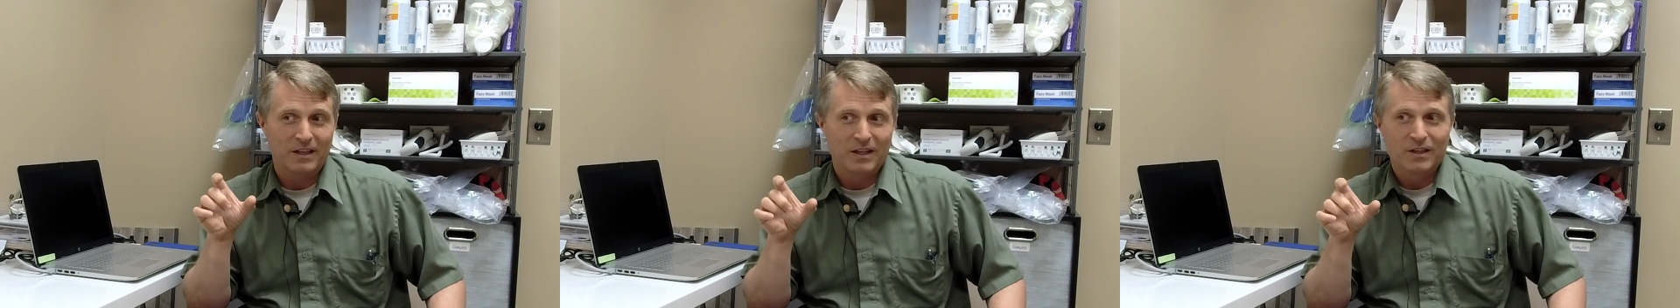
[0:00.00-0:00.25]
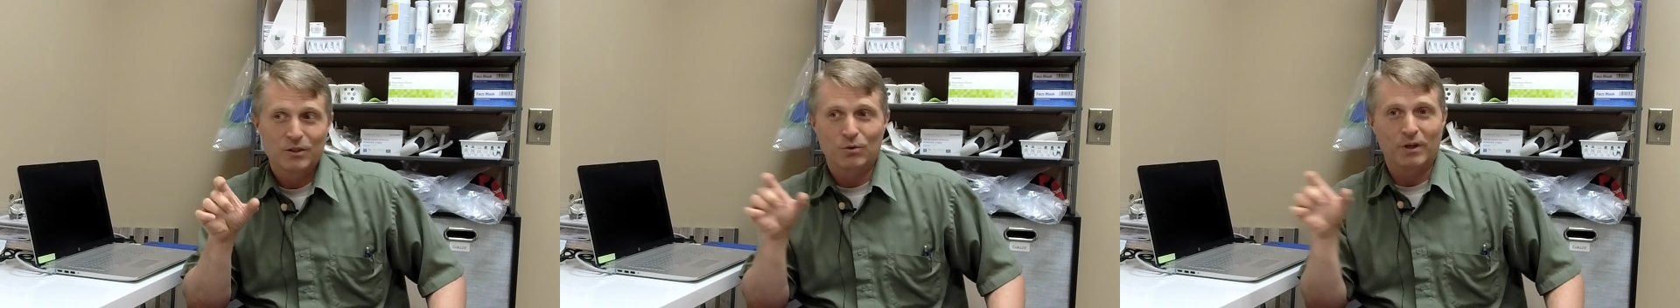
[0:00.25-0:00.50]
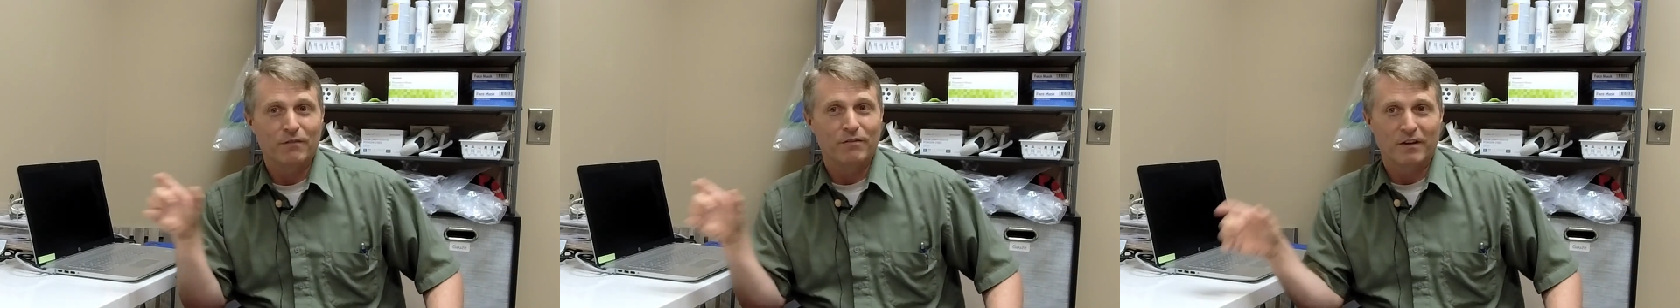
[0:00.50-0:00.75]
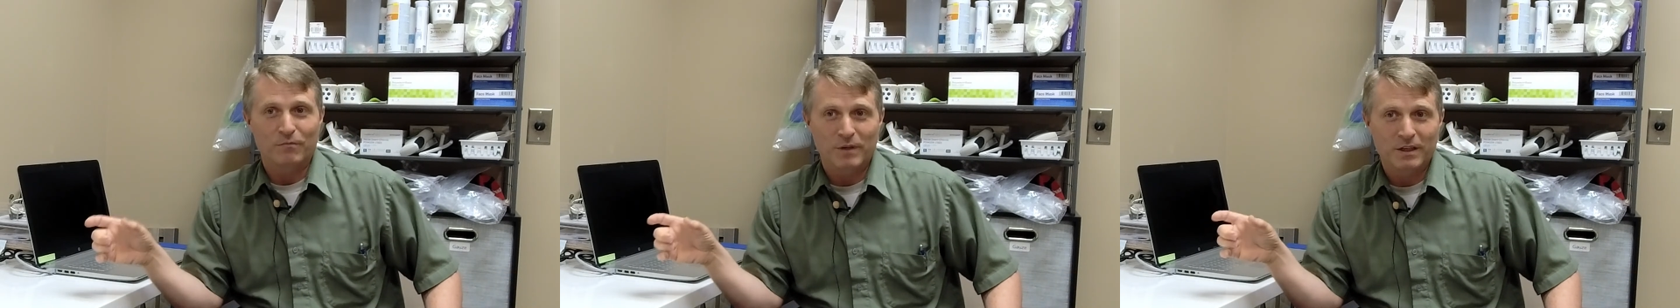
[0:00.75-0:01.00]
25
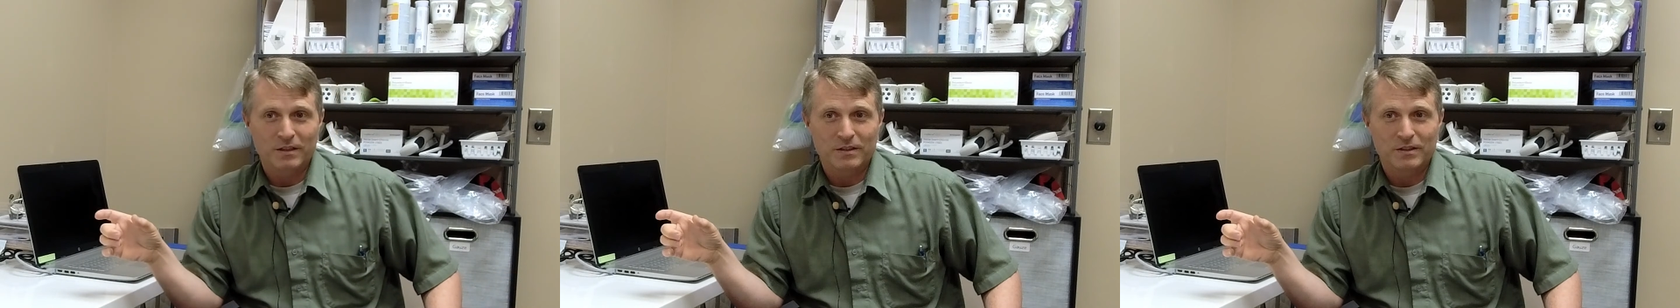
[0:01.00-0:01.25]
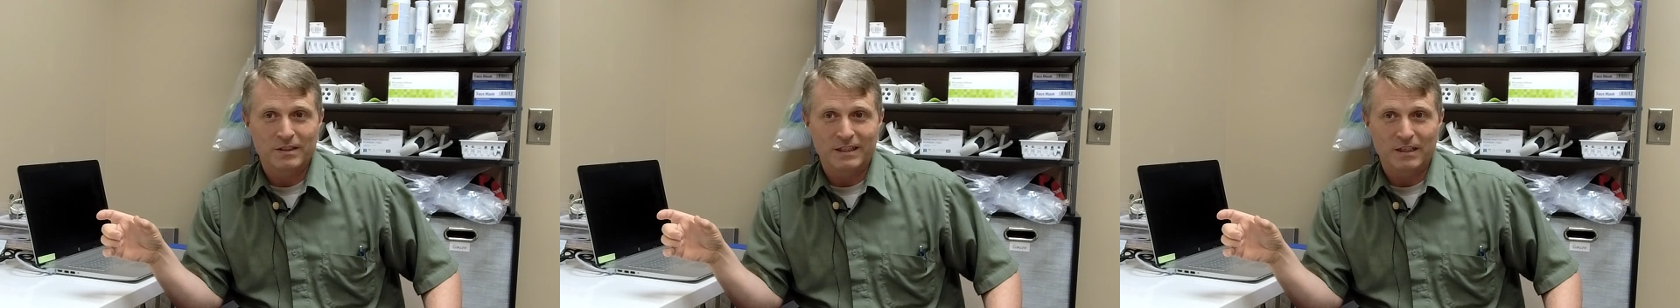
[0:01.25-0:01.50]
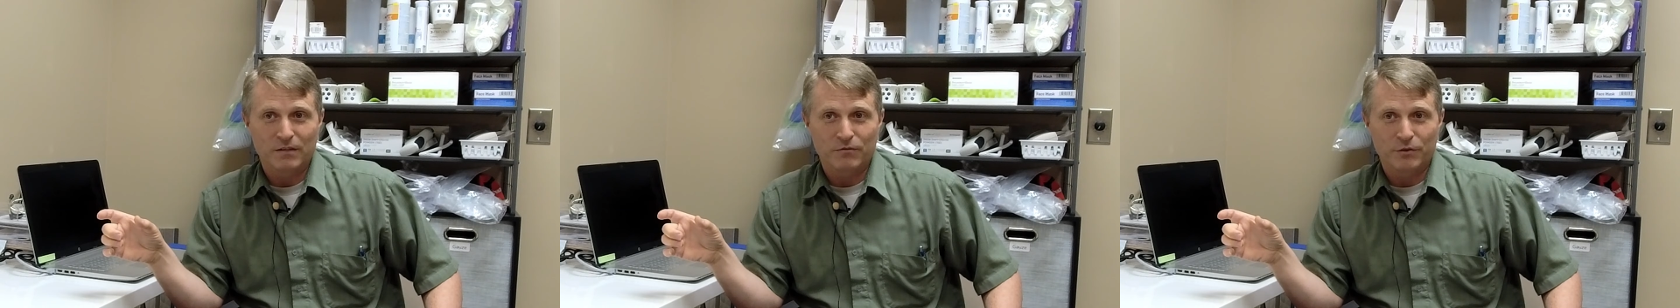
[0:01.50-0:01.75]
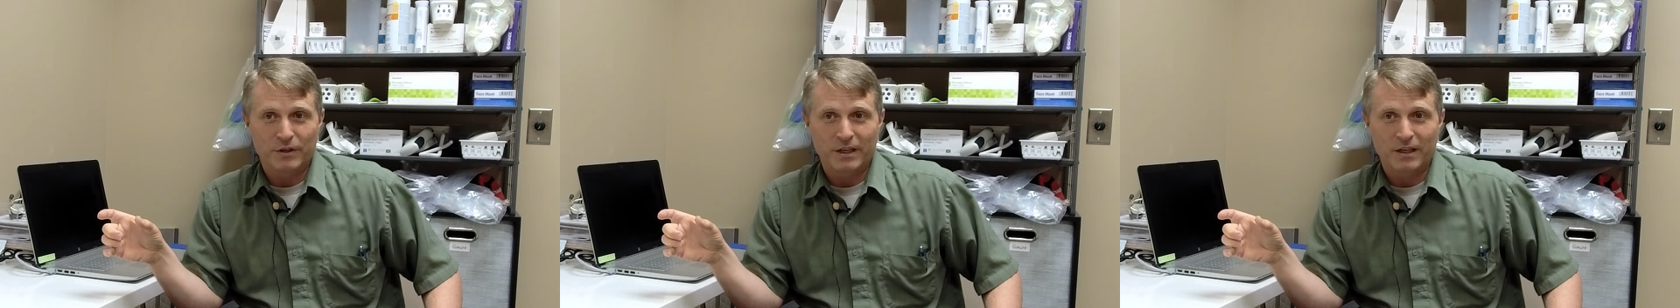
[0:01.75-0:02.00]
minutes to the end of your
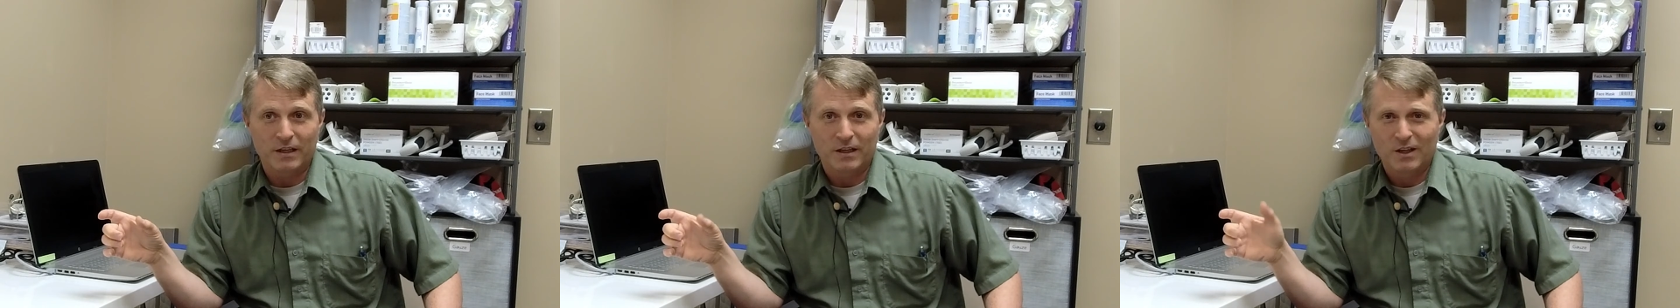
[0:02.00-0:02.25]
day,